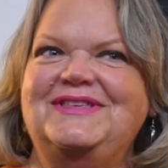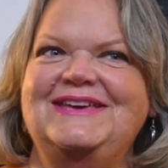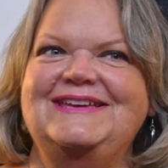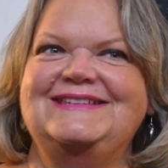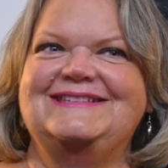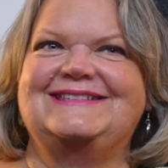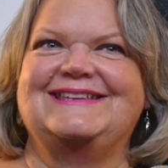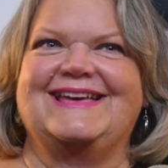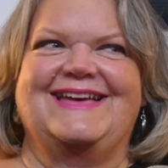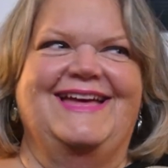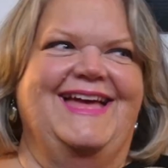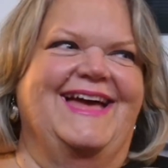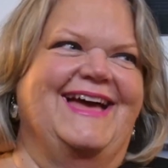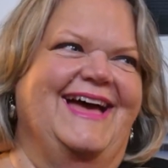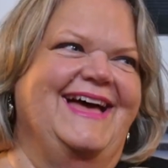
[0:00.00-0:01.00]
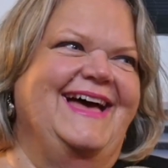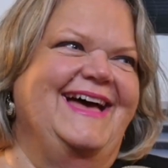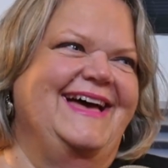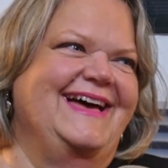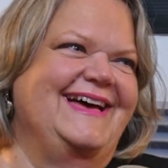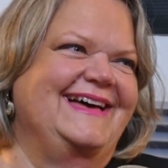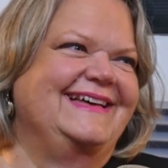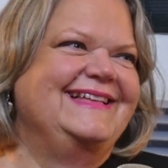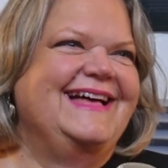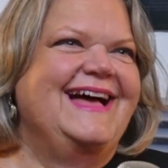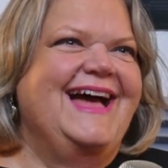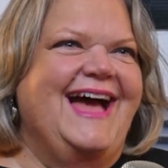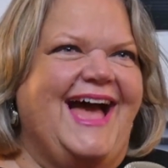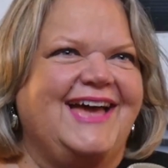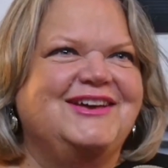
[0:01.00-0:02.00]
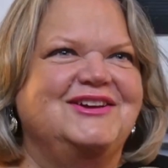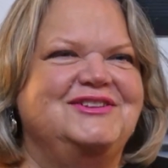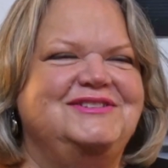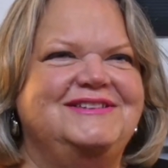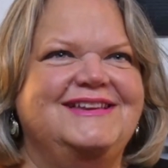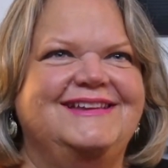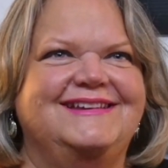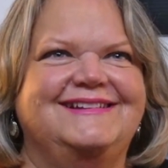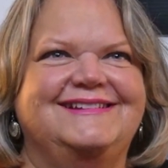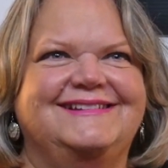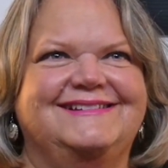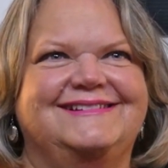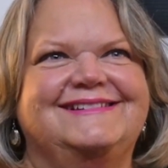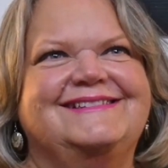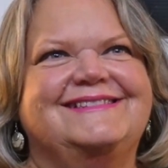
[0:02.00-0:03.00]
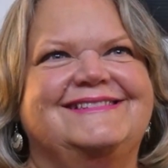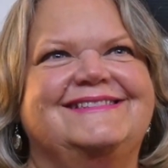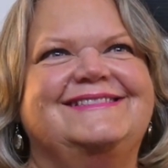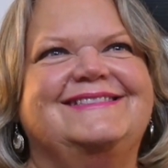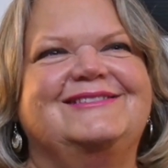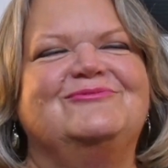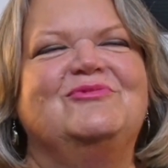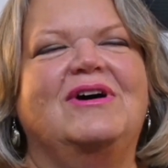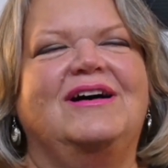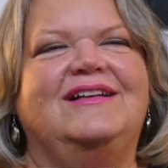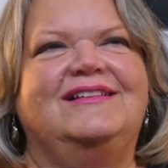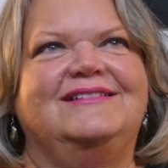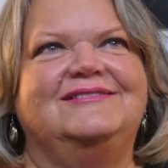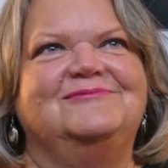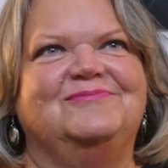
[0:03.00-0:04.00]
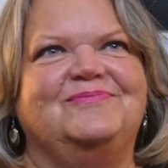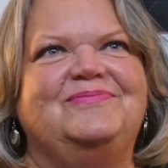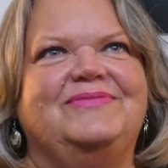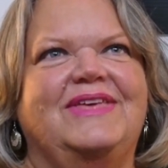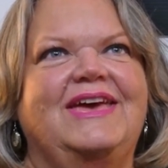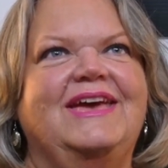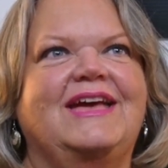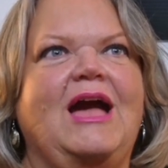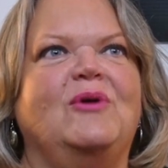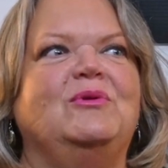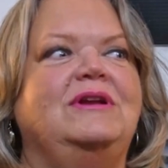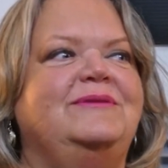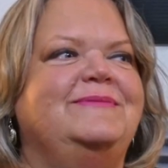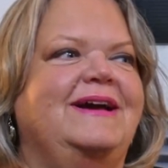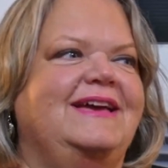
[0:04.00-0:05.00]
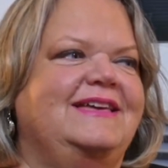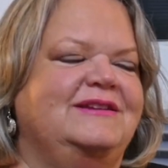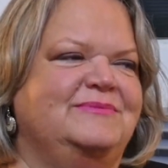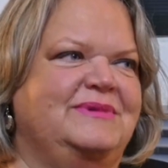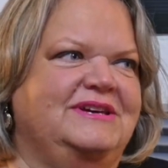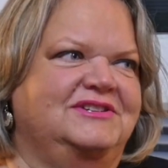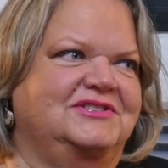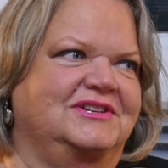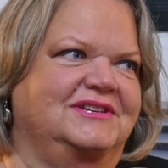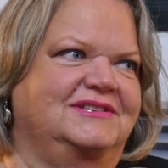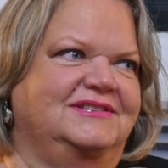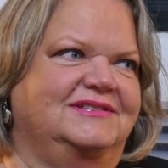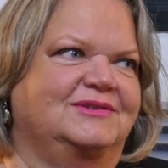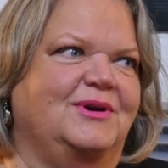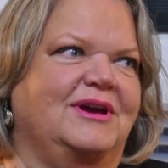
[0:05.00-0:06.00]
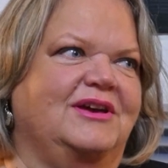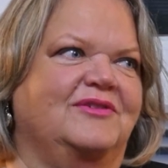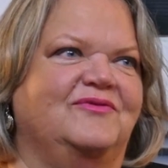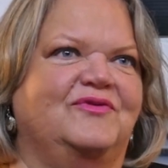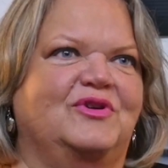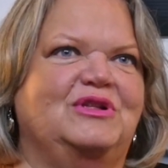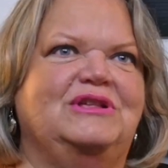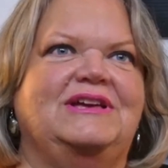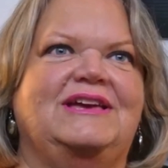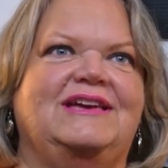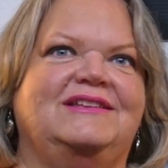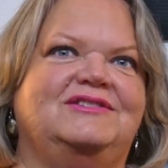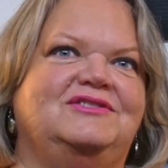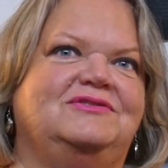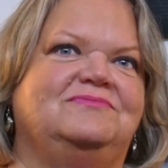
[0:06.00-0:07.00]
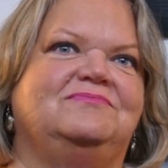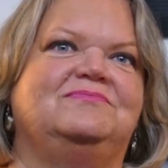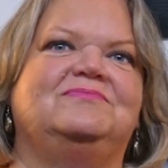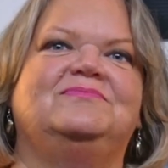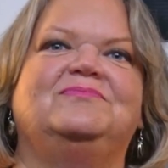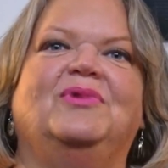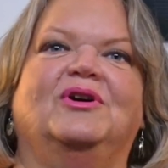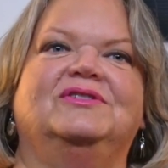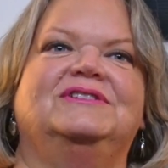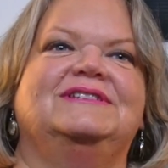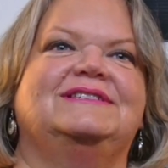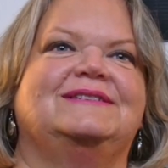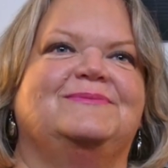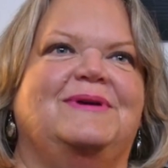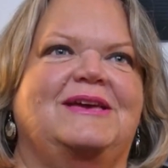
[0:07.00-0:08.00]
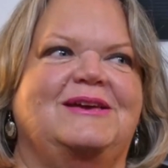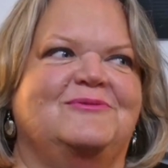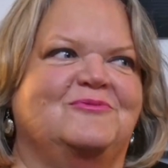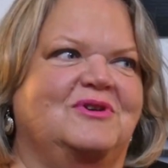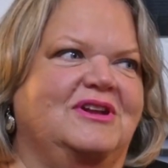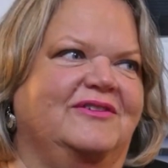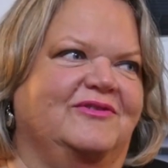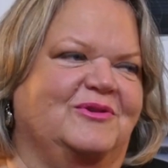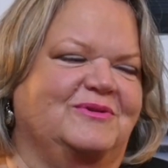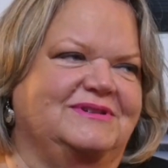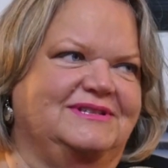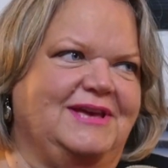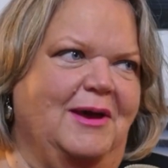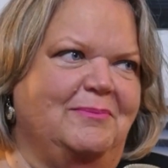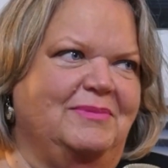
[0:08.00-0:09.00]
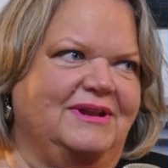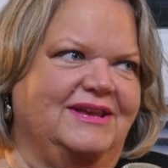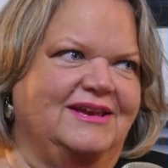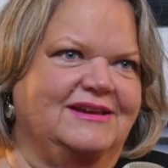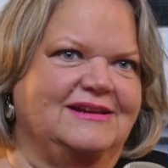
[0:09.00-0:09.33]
light go on in her eye. She remembered something. Well, it got rid of my inhibitions, so I could fully participate in whatever was happening.